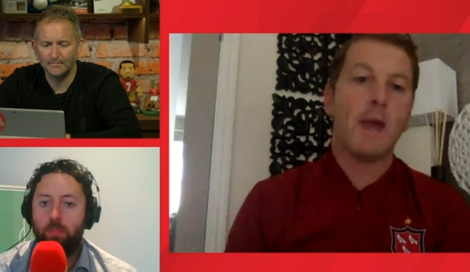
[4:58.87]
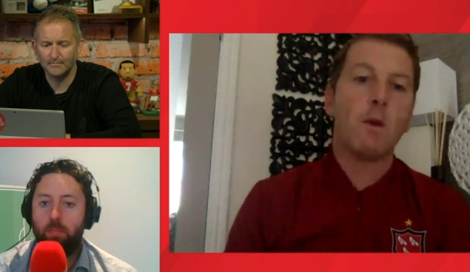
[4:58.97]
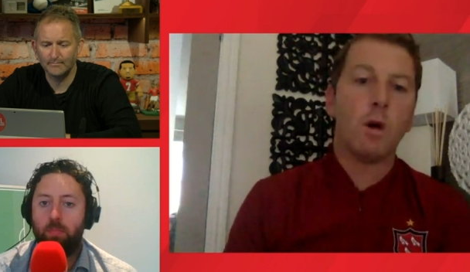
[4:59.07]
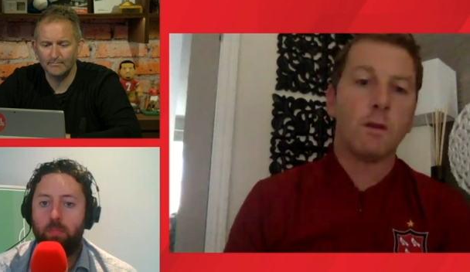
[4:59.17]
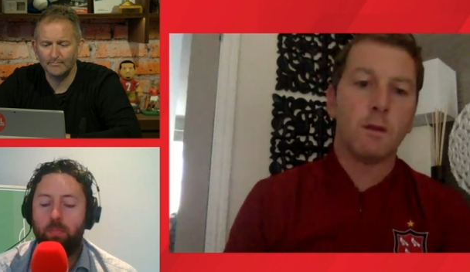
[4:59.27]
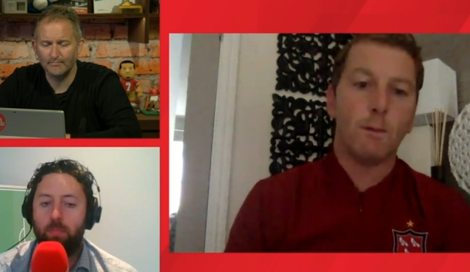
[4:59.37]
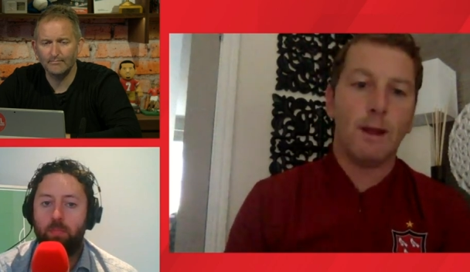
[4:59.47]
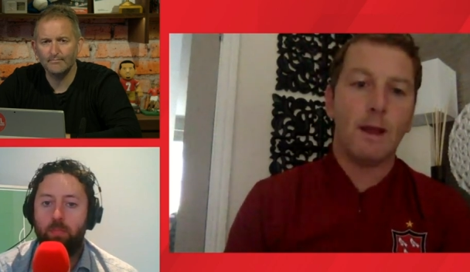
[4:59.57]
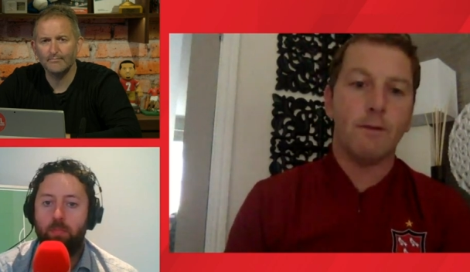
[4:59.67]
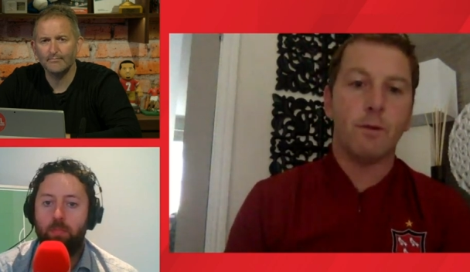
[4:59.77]
Speaker 1: They want to
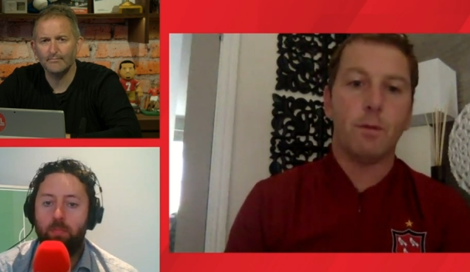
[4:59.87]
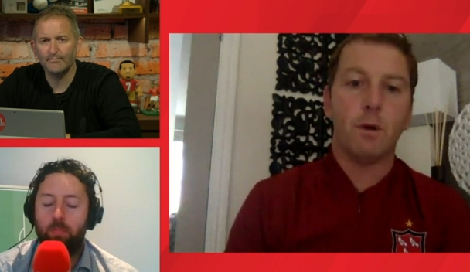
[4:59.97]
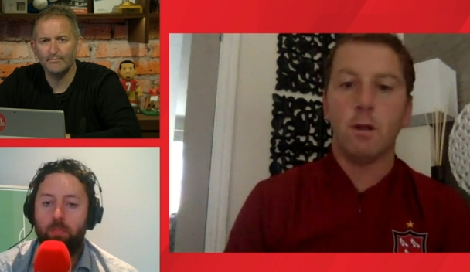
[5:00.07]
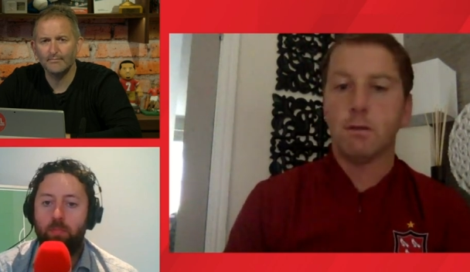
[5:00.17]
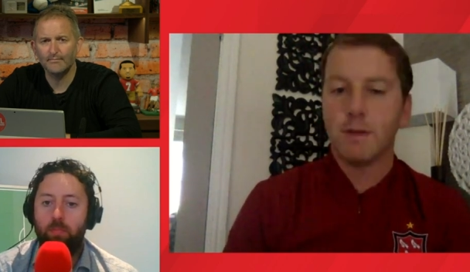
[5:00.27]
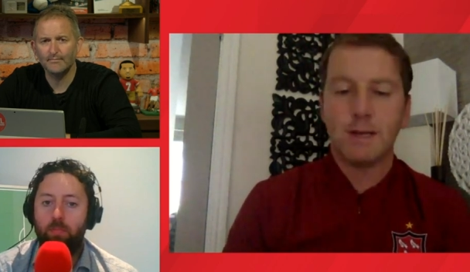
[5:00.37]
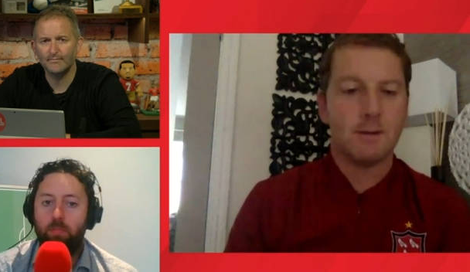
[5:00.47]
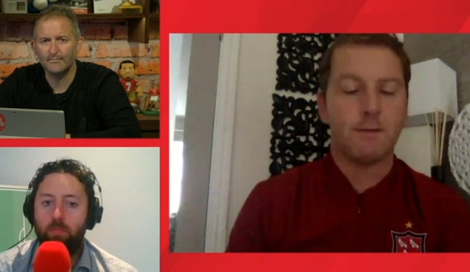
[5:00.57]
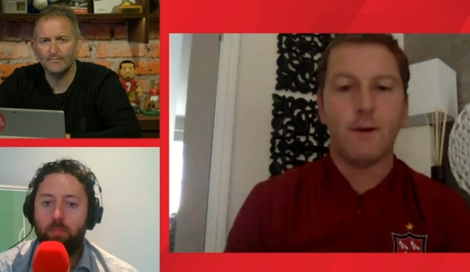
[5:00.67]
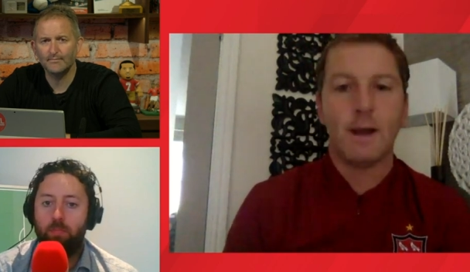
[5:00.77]
play football.
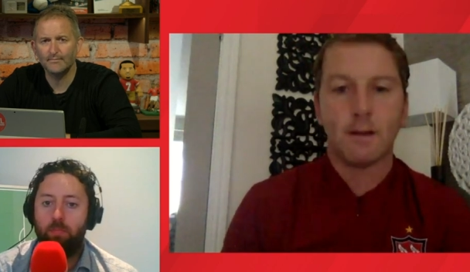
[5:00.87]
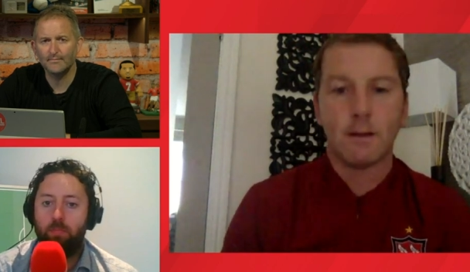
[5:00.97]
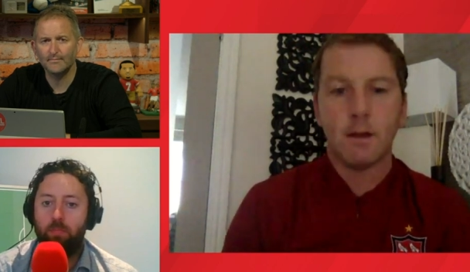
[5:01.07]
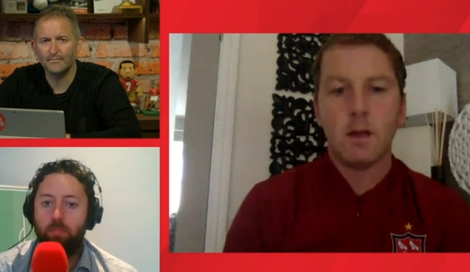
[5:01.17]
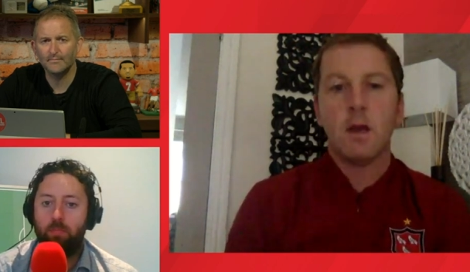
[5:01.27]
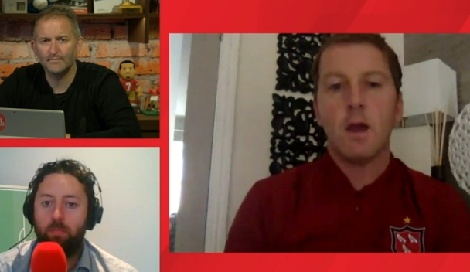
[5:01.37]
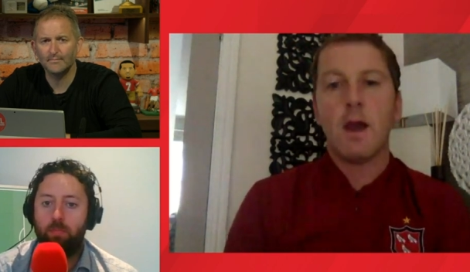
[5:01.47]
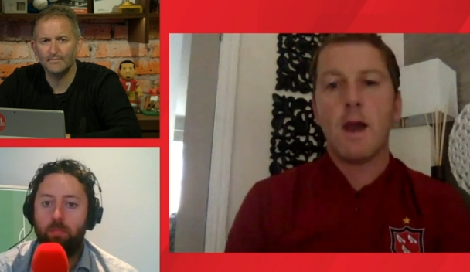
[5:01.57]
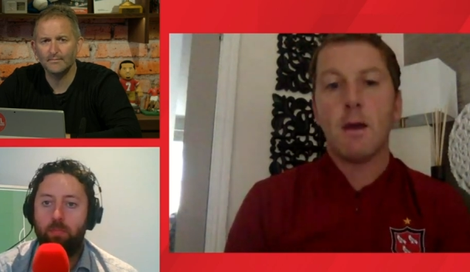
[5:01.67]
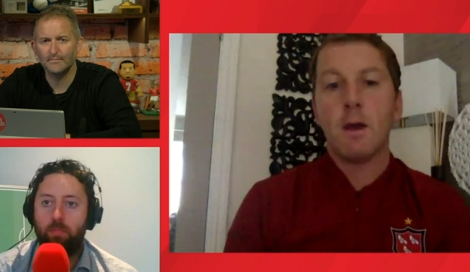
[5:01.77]
That's a fact.
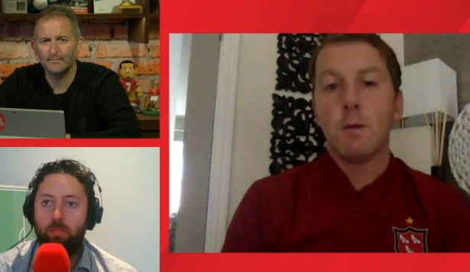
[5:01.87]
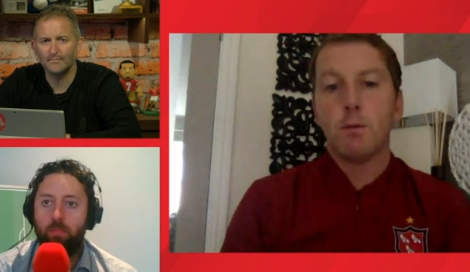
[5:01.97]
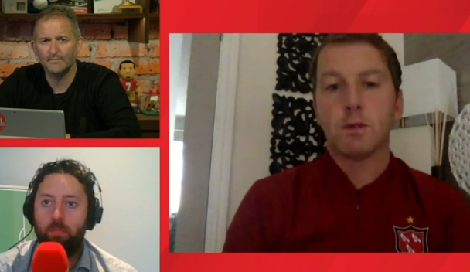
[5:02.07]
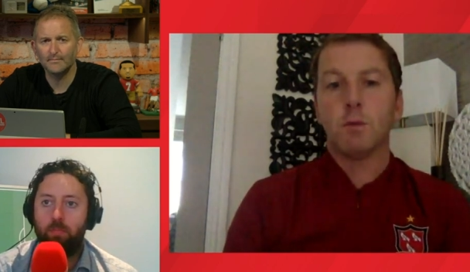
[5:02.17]
Uh, but